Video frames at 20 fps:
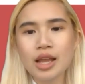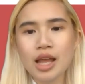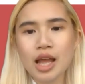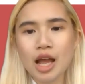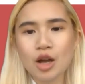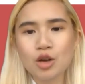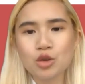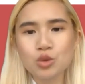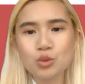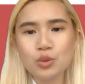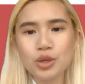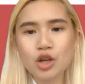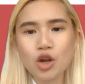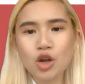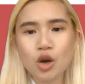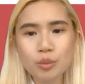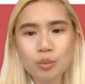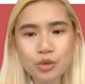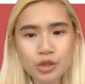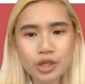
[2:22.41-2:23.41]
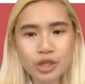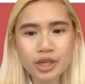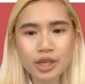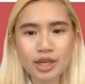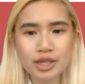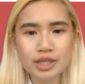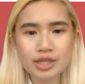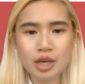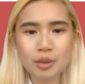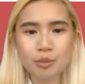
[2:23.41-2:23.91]
How do we
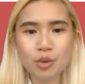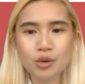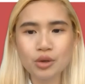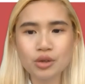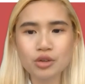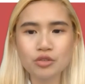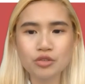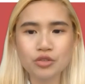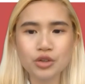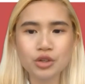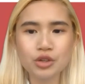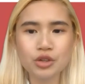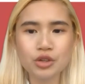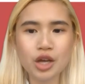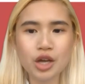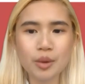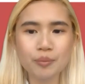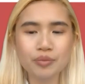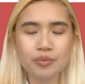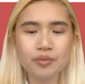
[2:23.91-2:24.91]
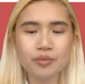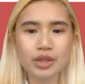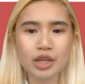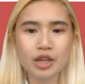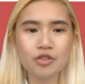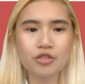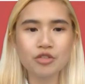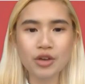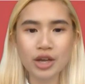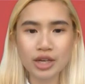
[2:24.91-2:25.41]
communicate their point of view um,
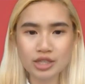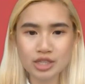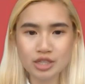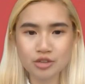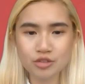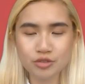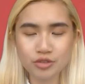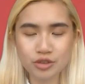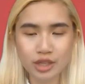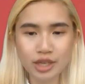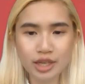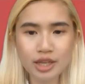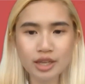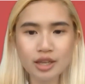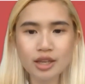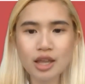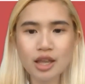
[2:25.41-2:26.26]
effectively,